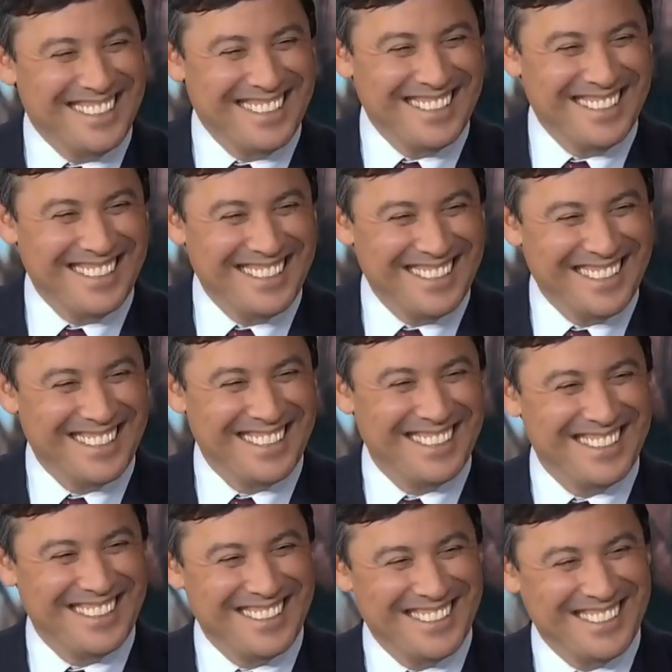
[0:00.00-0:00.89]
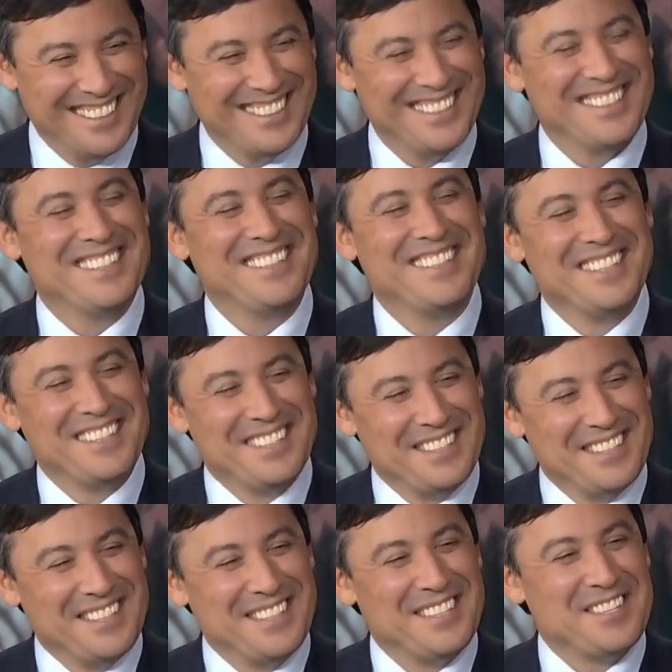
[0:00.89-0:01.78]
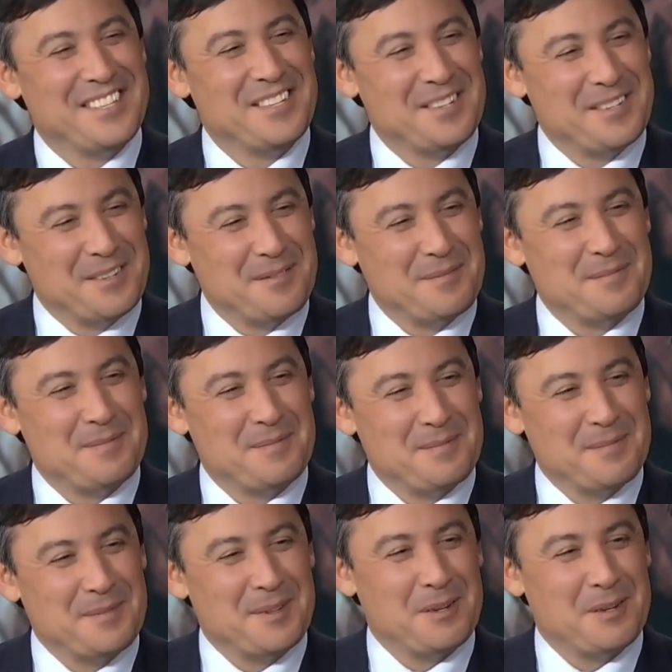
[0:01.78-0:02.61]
think about your political future. Thanks so much for being here.